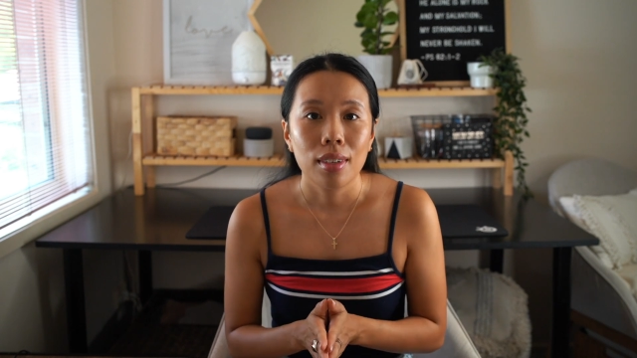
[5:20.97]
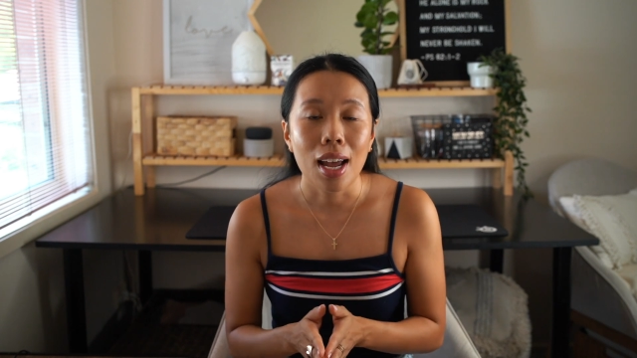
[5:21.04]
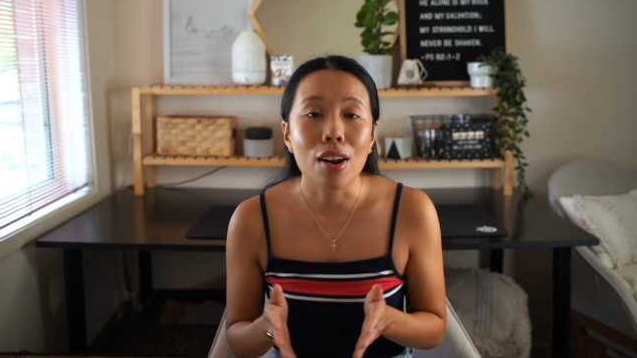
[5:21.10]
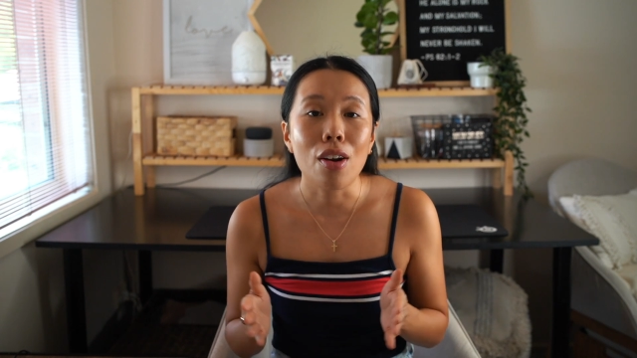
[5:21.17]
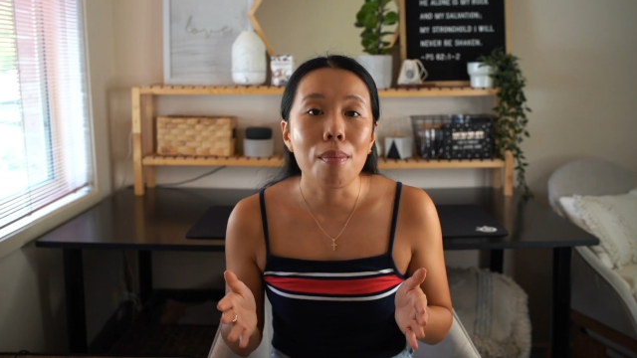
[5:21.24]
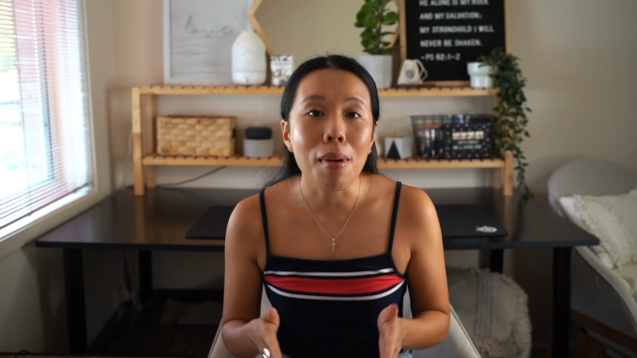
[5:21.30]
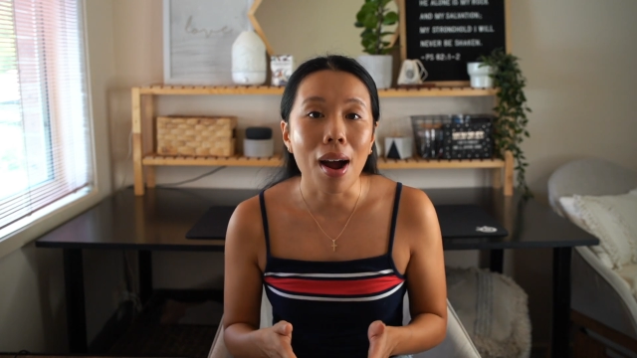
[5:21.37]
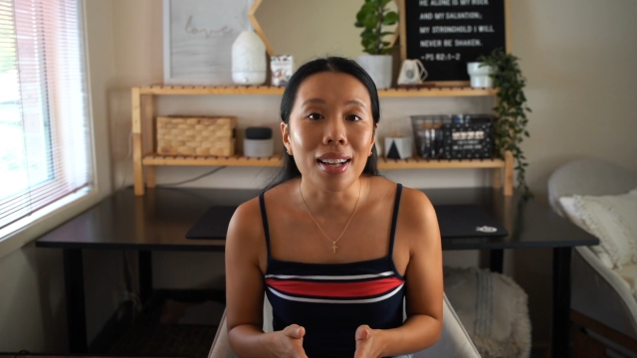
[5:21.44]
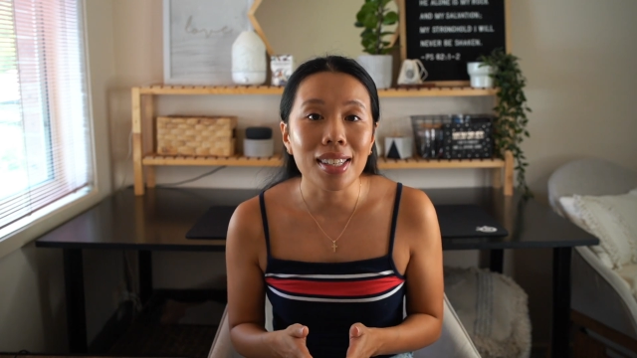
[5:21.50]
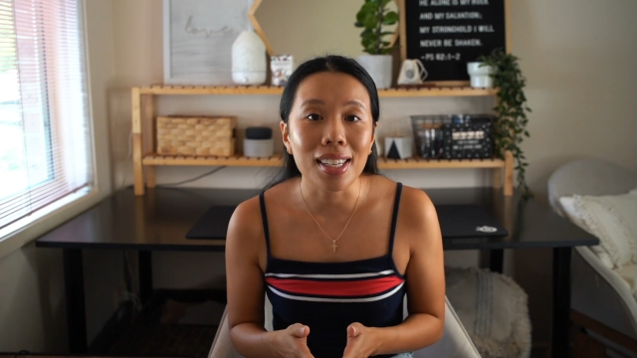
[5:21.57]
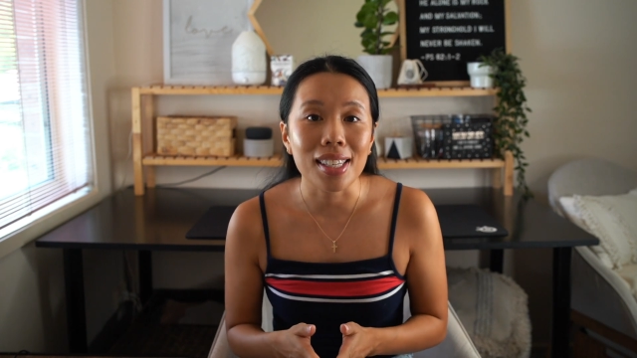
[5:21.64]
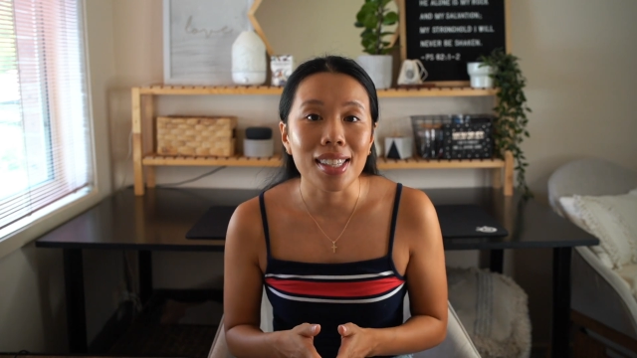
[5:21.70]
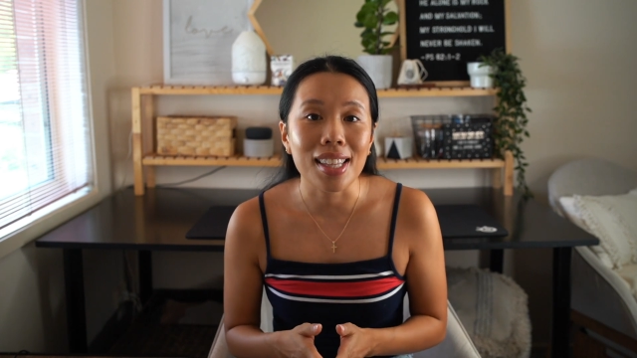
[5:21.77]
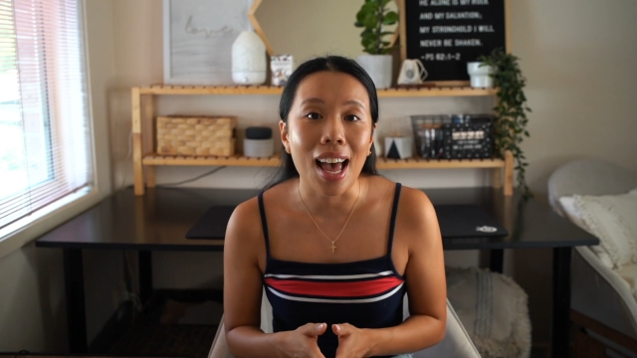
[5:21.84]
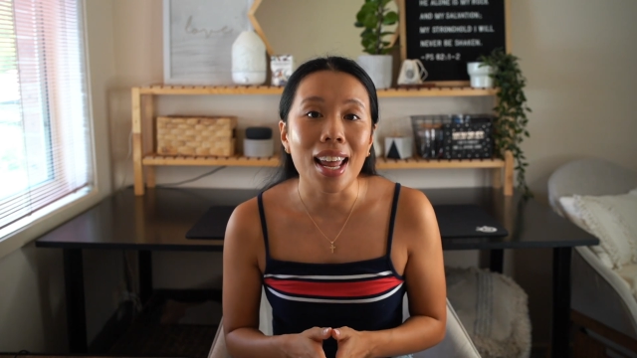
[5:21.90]
and it reminds
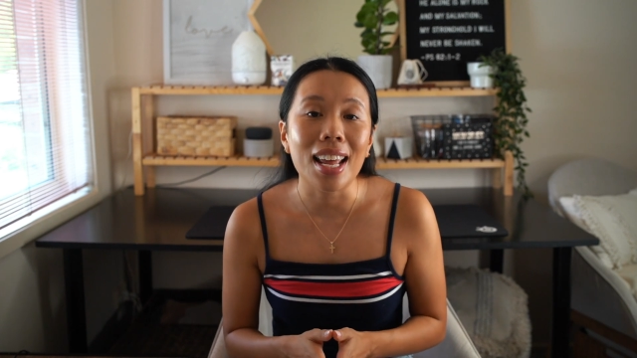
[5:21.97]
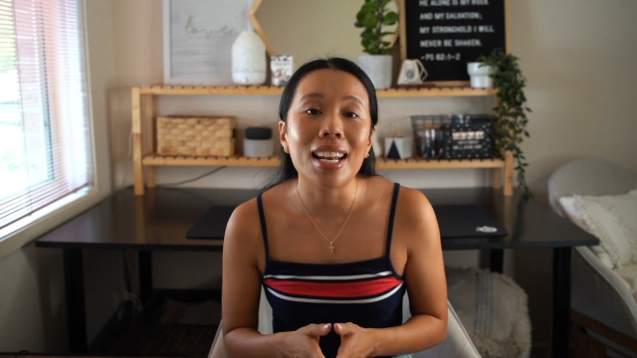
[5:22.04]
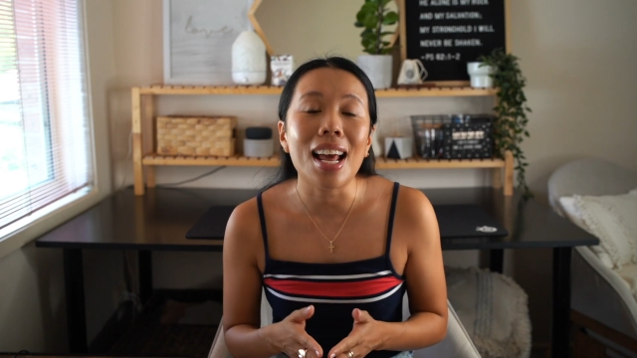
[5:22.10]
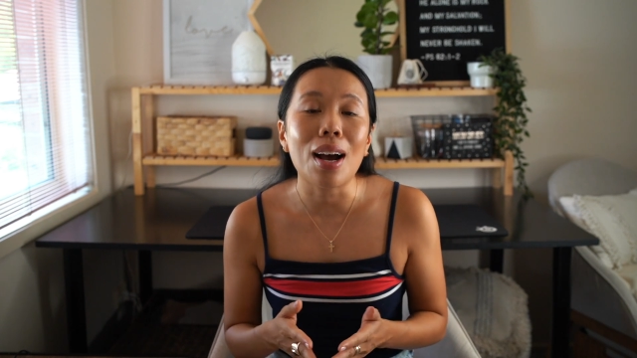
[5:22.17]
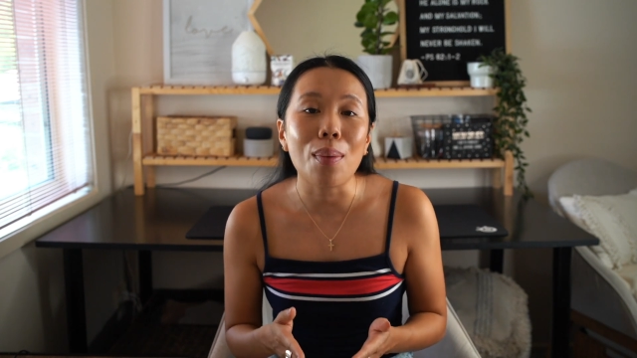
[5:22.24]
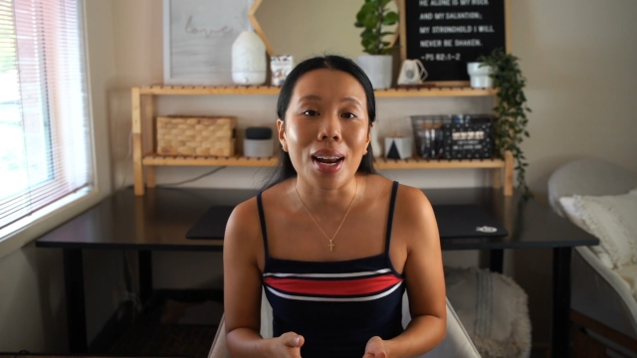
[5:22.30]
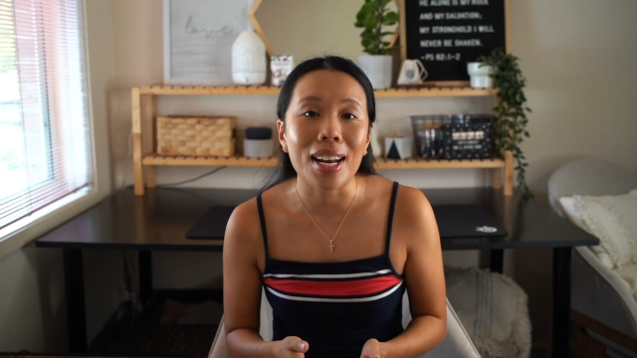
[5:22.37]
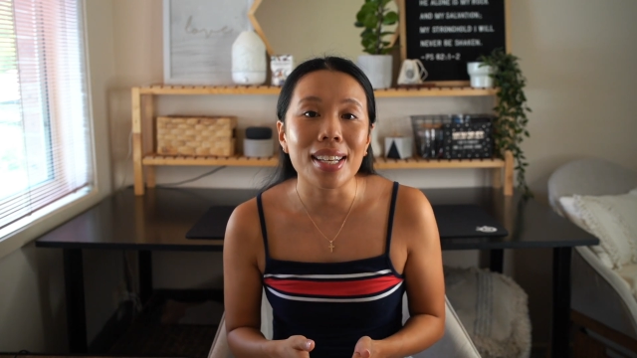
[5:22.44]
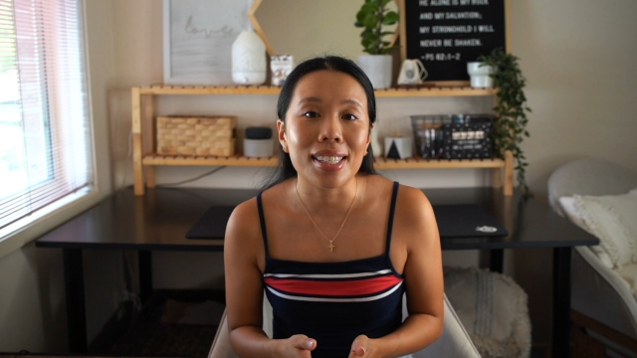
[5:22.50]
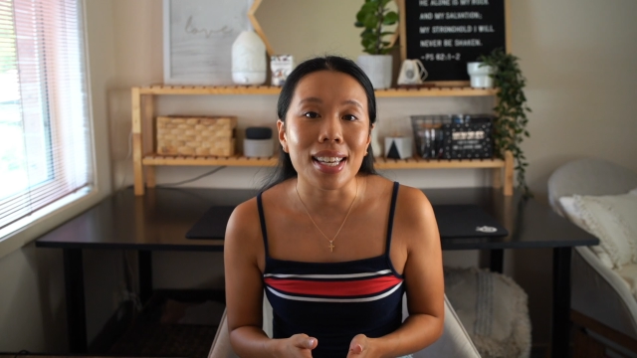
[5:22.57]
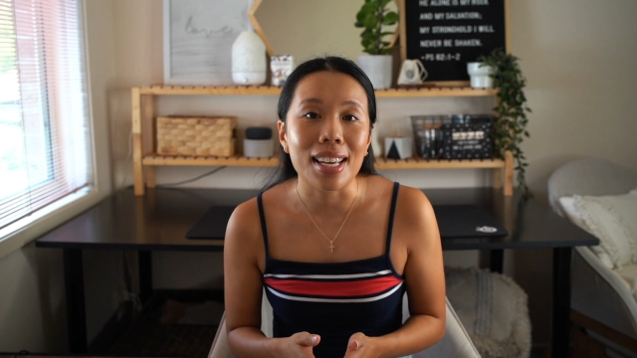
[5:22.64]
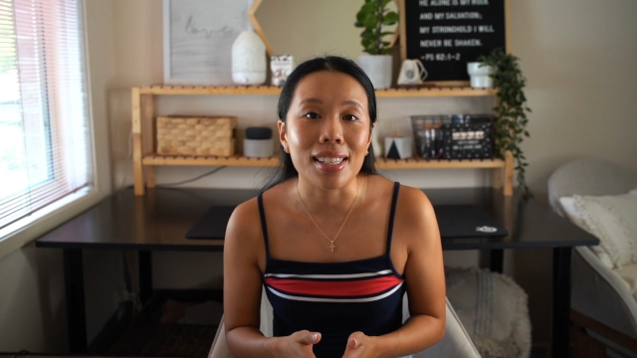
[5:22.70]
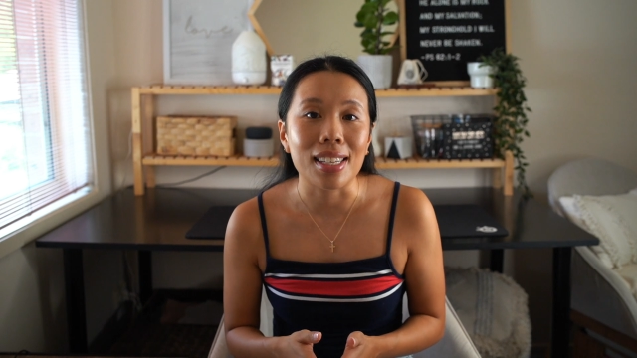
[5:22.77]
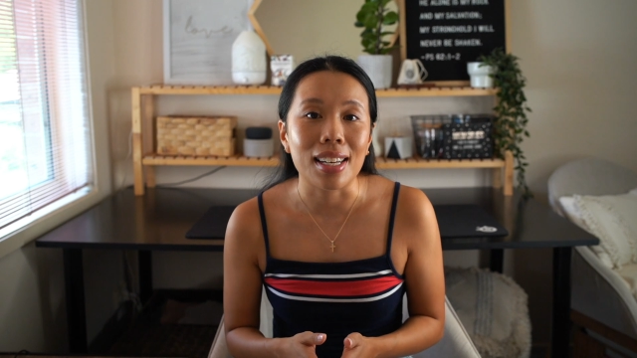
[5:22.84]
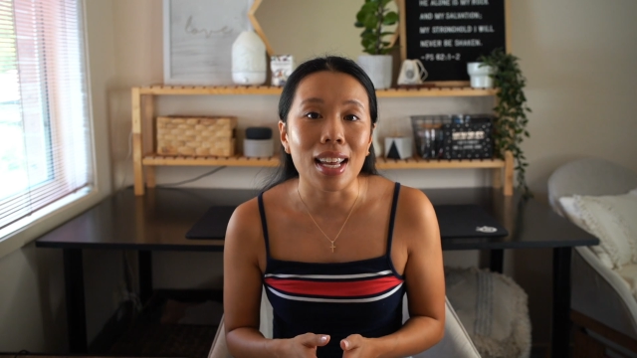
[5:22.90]
us that in our waiting
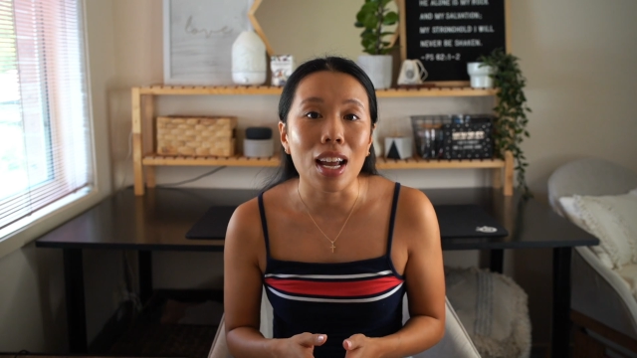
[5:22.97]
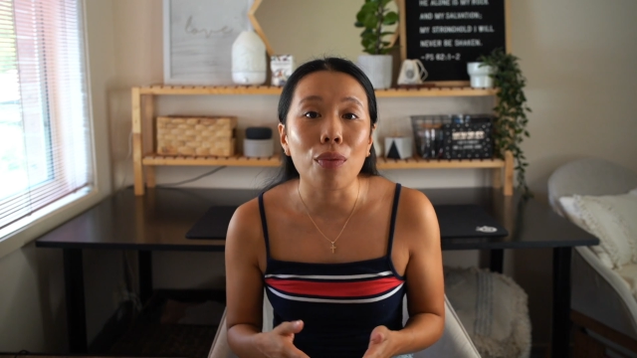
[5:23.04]
season,